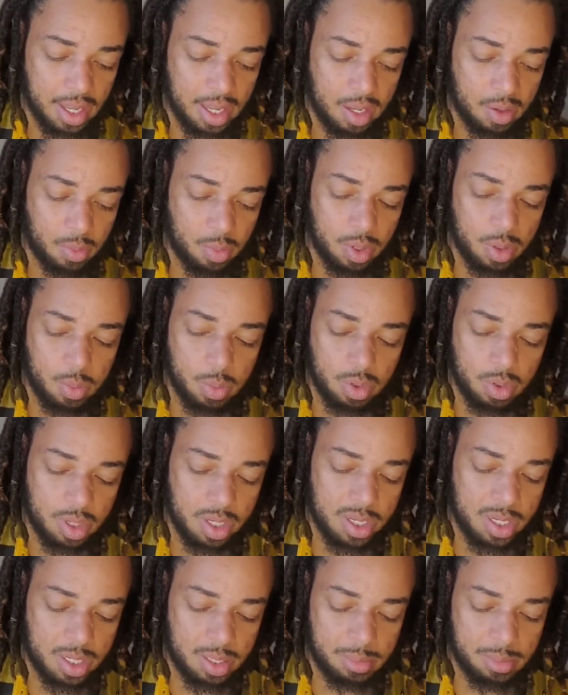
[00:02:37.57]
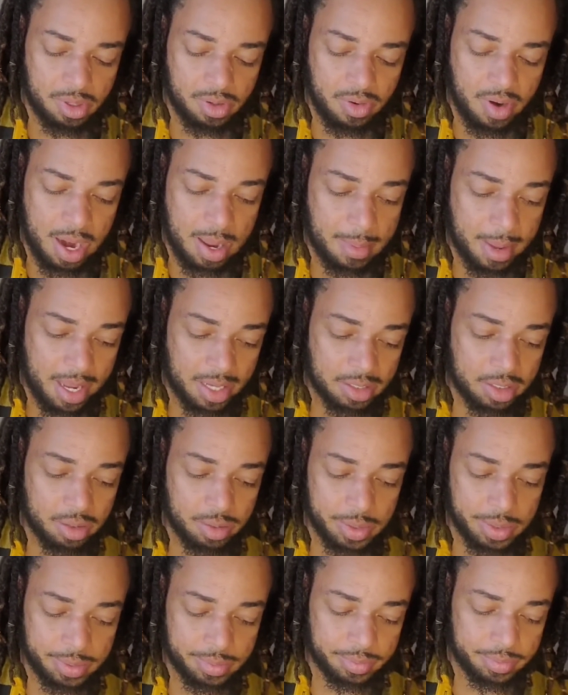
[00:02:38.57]
and we will come right back
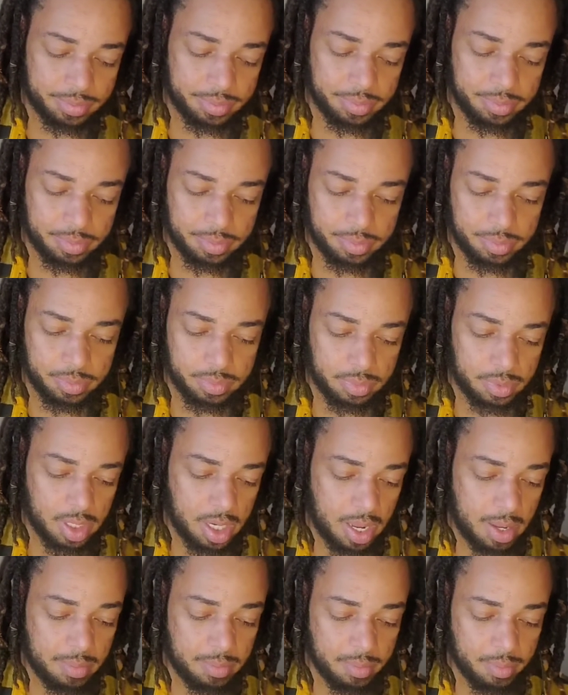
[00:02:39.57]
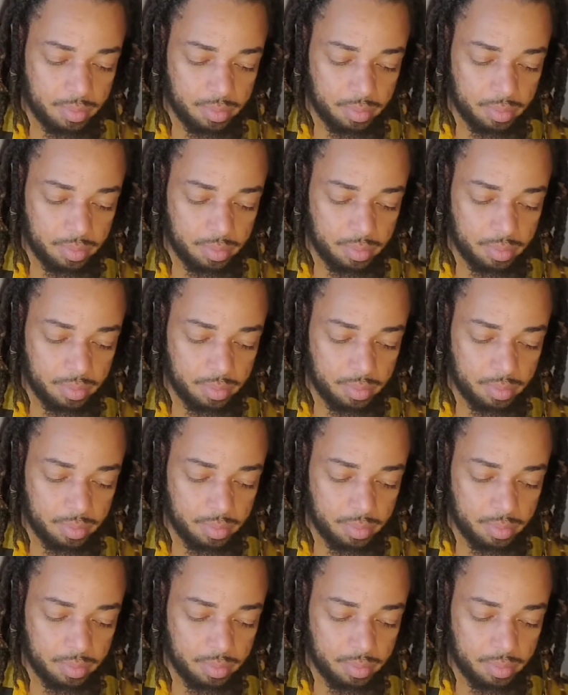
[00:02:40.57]
to it, okay?